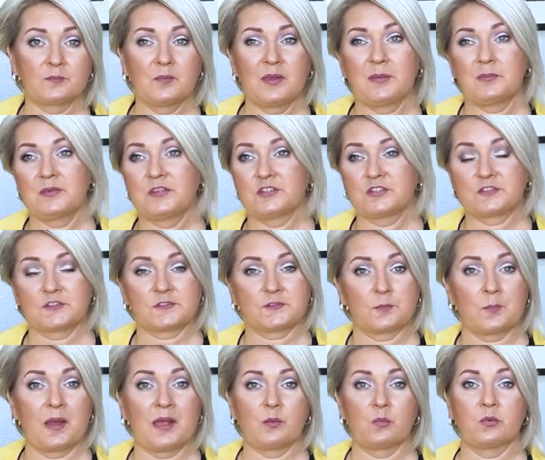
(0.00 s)
Maybe it's just
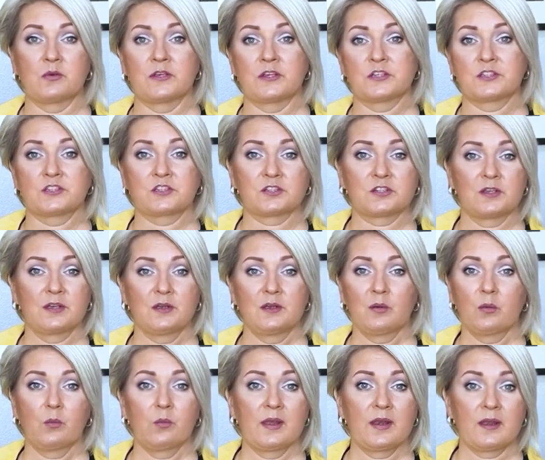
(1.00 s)
my wish,
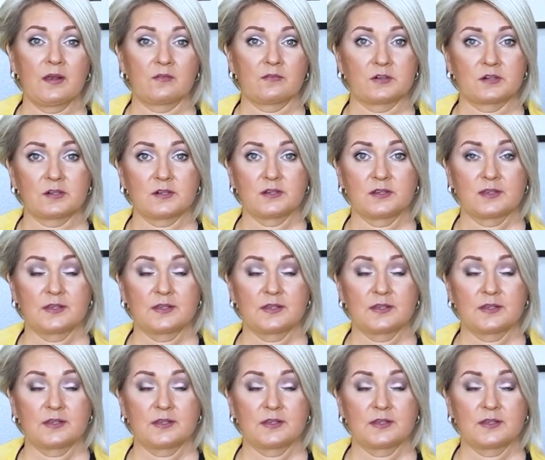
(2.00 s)
whatever.